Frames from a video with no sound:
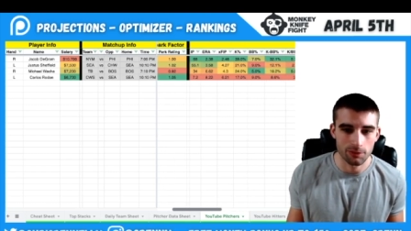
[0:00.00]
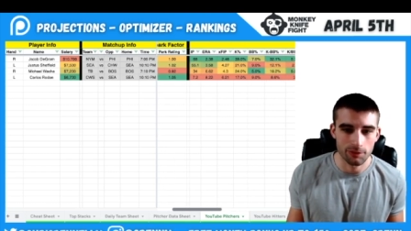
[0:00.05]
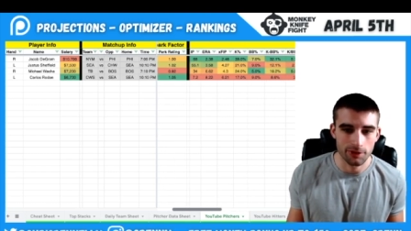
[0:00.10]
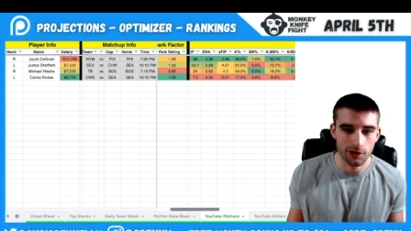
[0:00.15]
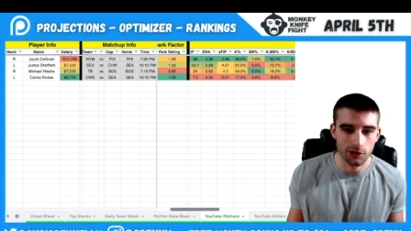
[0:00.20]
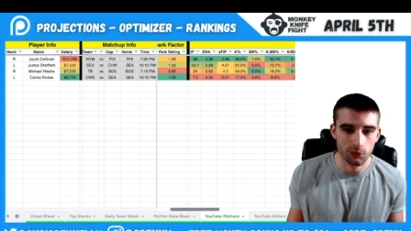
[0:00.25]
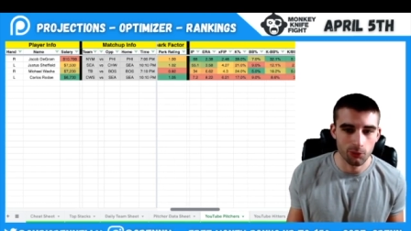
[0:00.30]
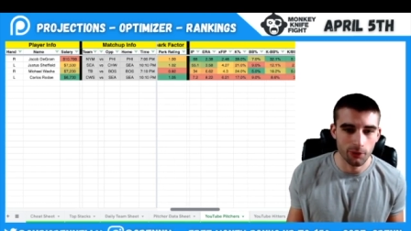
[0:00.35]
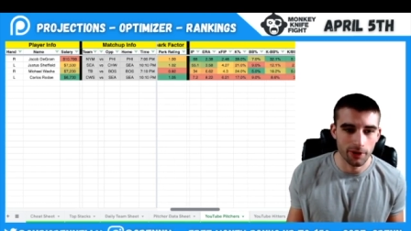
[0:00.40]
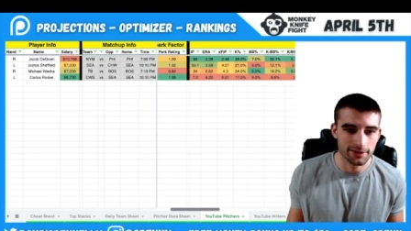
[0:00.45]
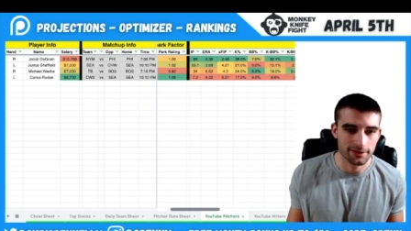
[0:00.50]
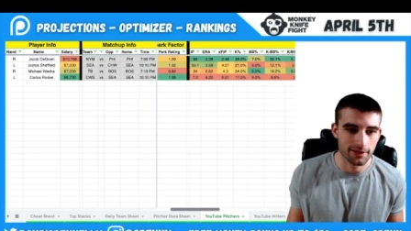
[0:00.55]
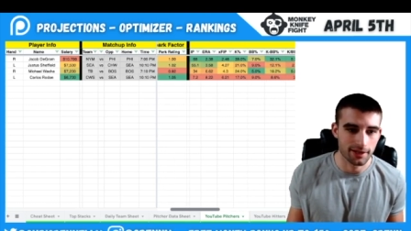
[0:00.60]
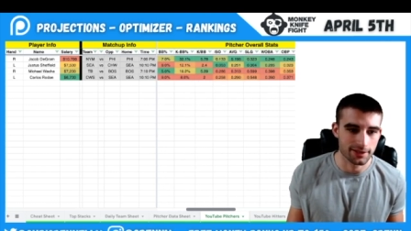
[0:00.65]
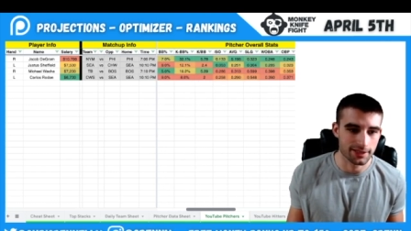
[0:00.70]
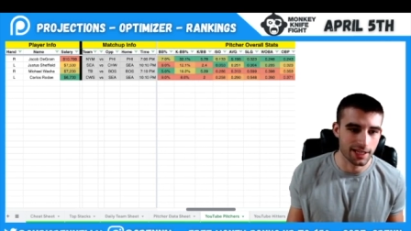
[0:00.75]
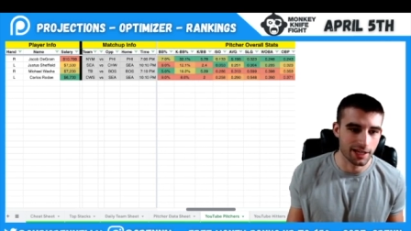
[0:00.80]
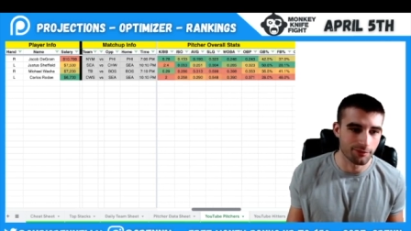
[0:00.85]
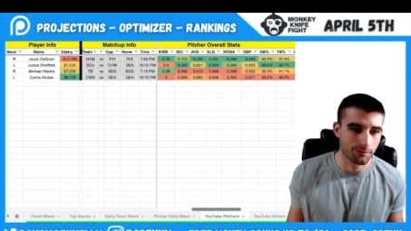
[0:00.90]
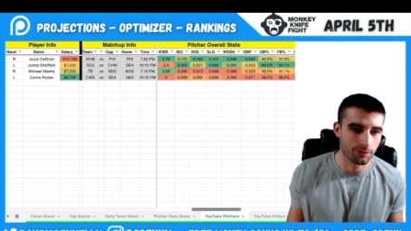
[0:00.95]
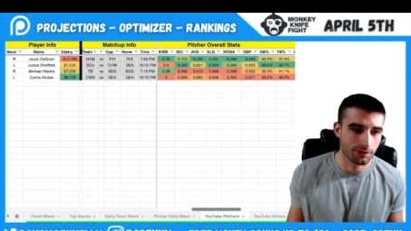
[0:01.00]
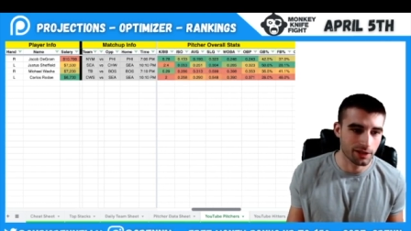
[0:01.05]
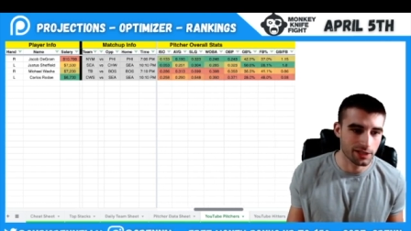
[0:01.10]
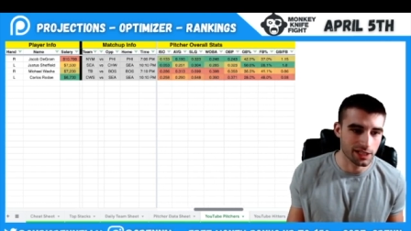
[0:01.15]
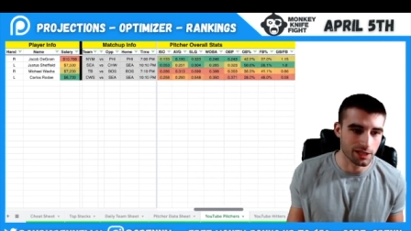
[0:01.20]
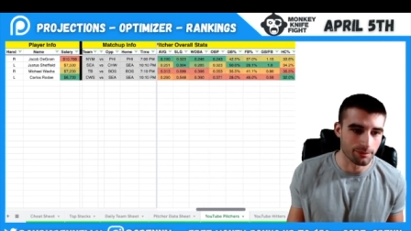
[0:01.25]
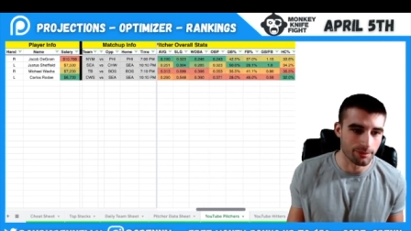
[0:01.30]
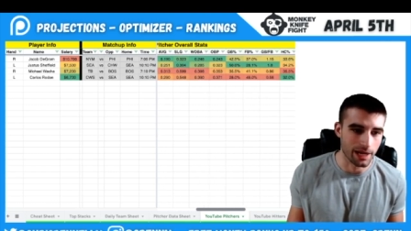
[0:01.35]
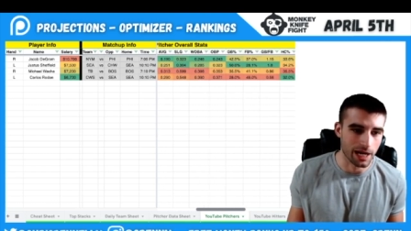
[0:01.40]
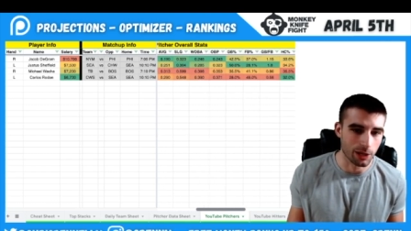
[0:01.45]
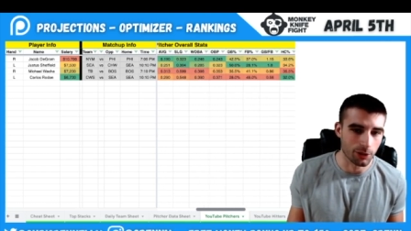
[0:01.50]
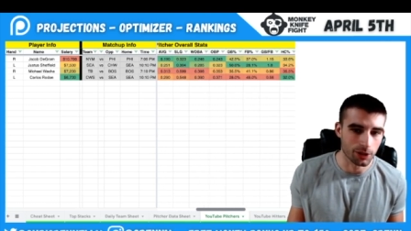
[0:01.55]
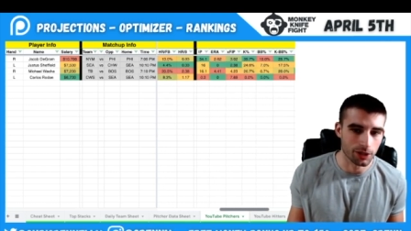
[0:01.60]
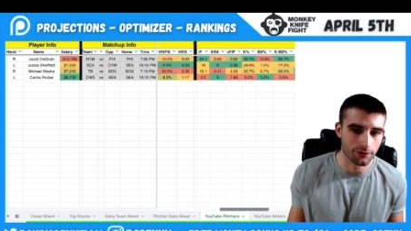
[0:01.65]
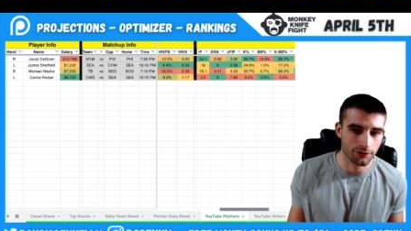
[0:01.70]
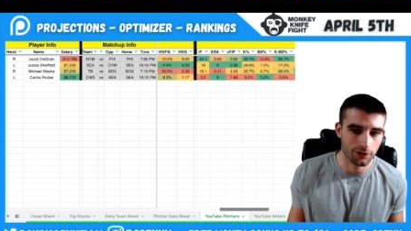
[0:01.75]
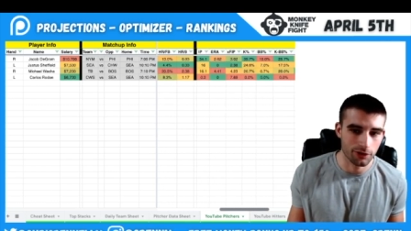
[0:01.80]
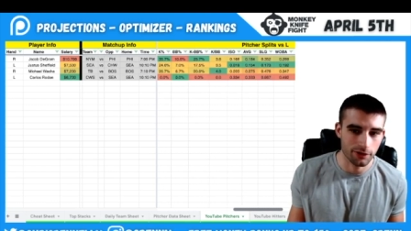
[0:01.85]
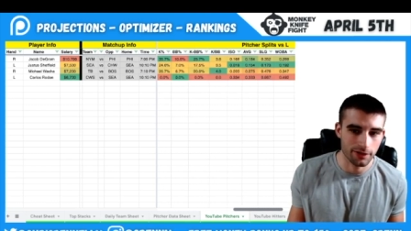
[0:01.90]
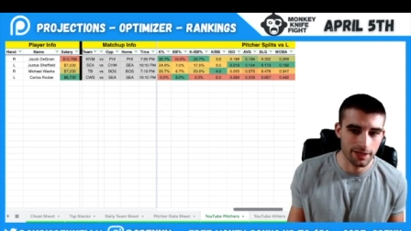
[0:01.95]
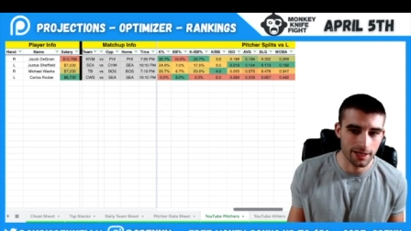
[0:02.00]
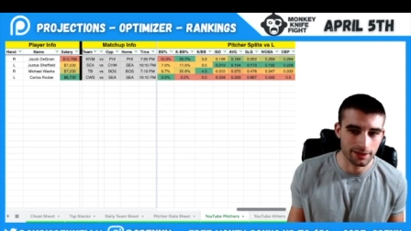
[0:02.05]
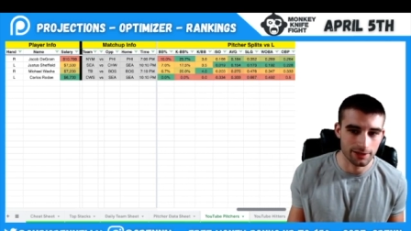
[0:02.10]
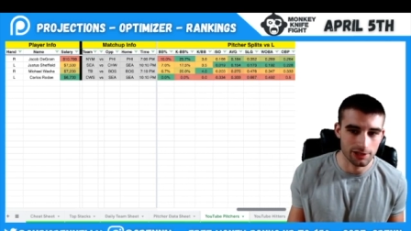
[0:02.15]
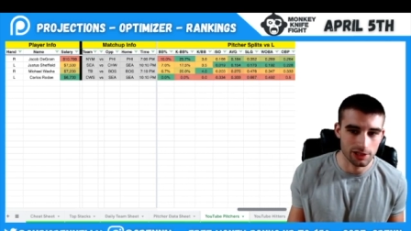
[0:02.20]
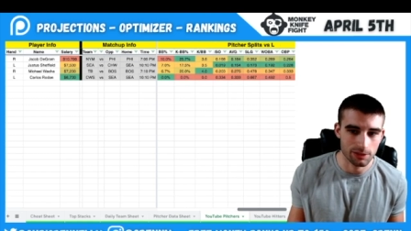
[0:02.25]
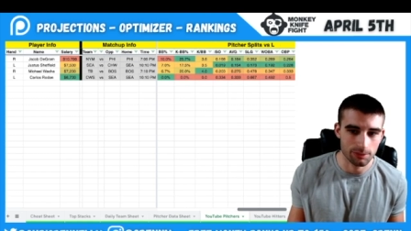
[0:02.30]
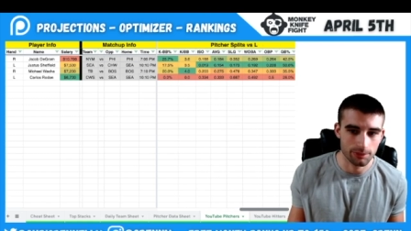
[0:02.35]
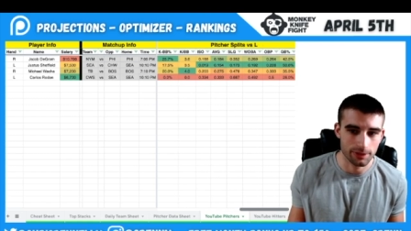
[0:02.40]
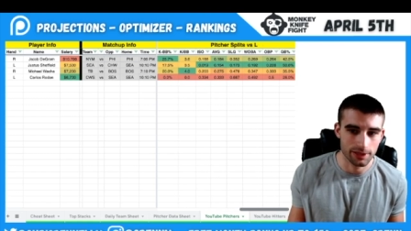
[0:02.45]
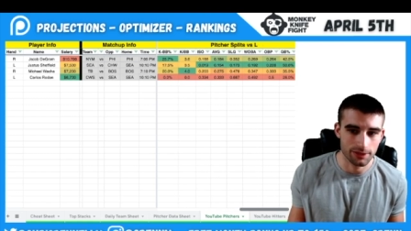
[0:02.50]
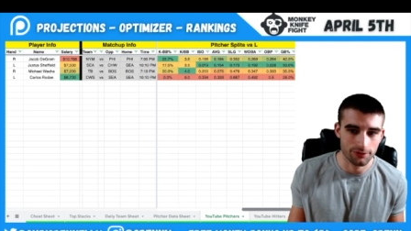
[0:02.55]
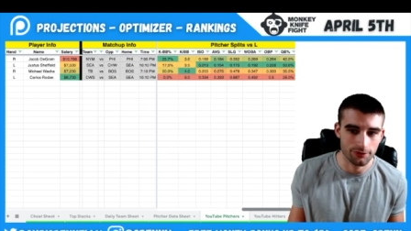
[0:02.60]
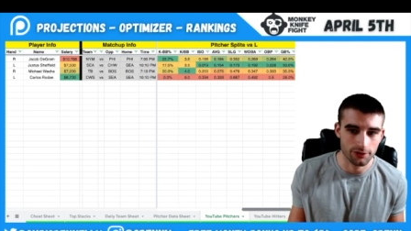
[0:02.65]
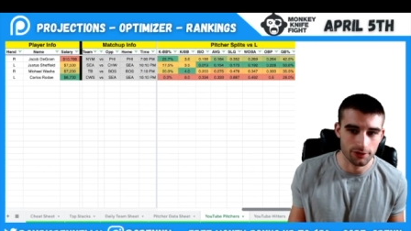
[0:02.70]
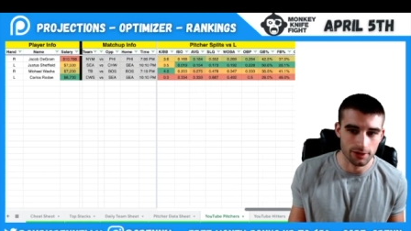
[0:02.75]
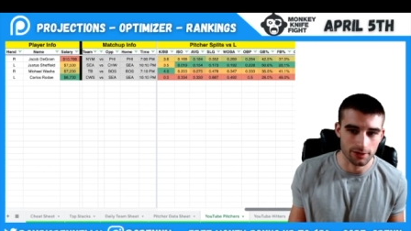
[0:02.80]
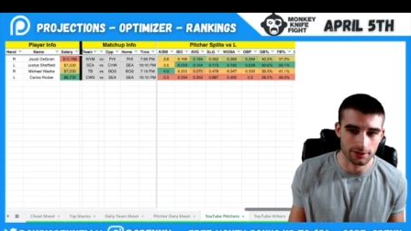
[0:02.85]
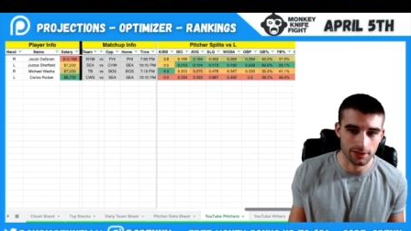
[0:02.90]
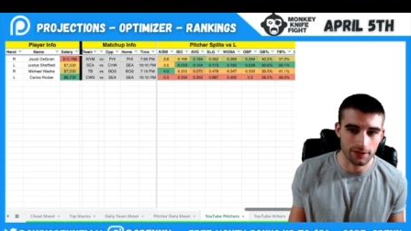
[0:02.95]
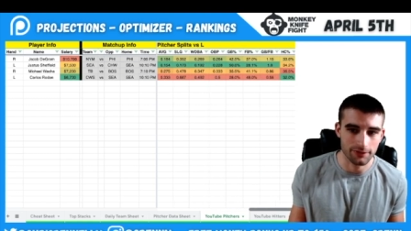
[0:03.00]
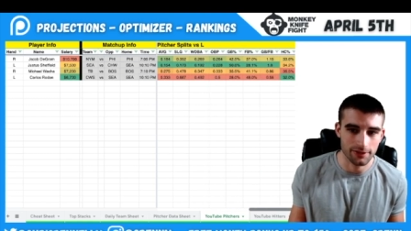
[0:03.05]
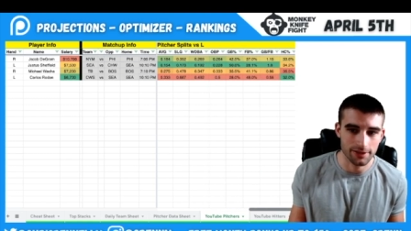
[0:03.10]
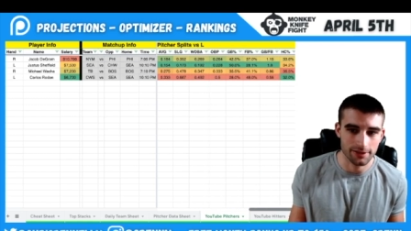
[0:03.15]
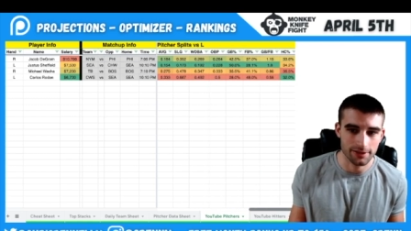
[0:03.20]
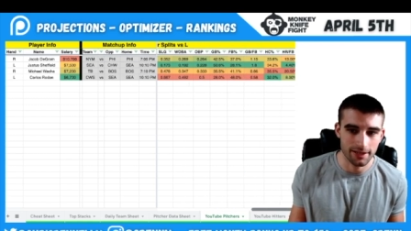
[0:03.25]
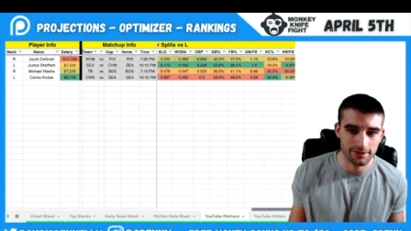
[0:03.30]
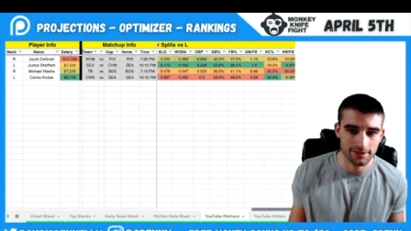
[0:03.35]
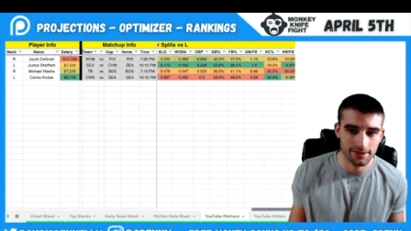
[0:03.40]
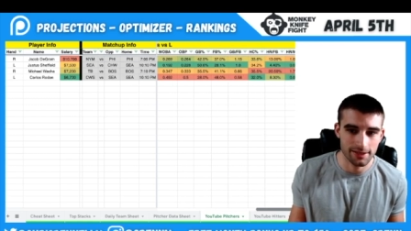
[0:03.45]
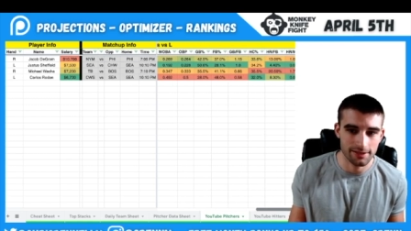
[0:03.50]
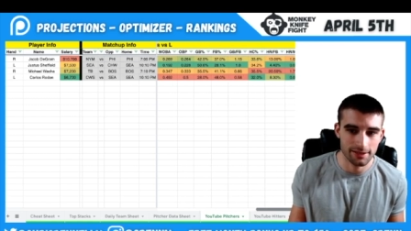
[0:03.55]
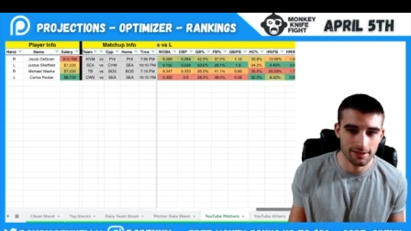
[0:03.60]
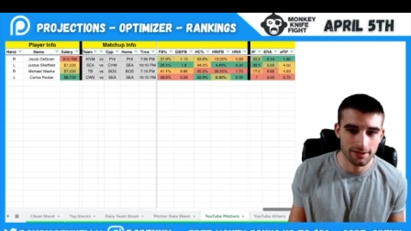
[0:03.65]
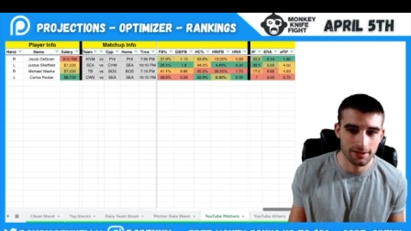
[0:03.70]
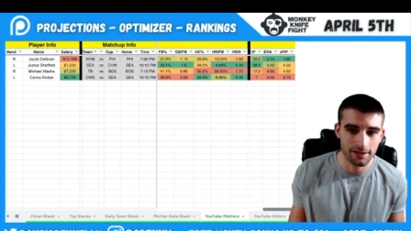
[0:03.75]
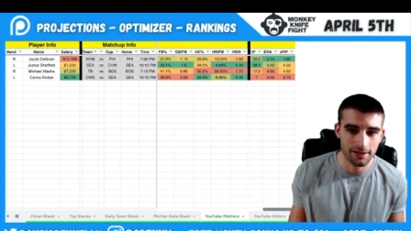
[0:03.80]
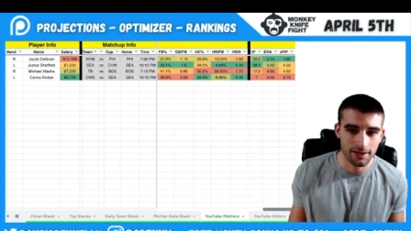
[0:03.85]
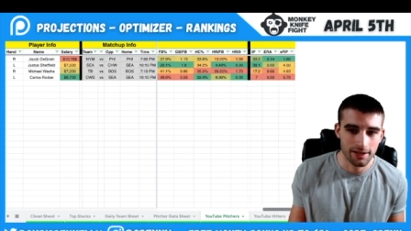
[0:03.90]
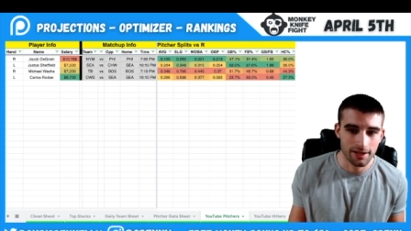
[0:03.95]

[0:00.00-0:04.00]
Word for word: We know the White Sox have plenty of power, and if you're looking at their splits versus lefties last season,